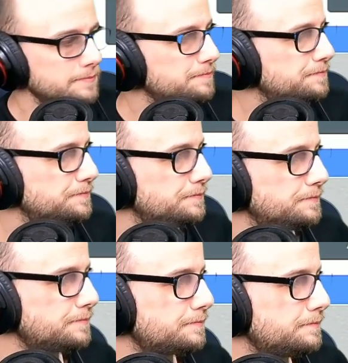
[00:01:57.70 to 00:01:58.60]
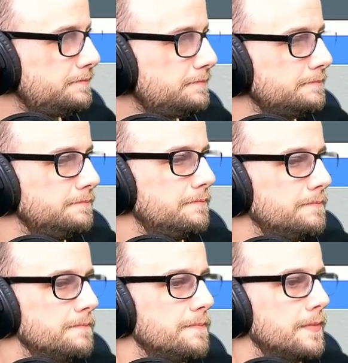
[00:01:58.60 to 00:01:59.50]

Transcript: No one is speaking in this clip.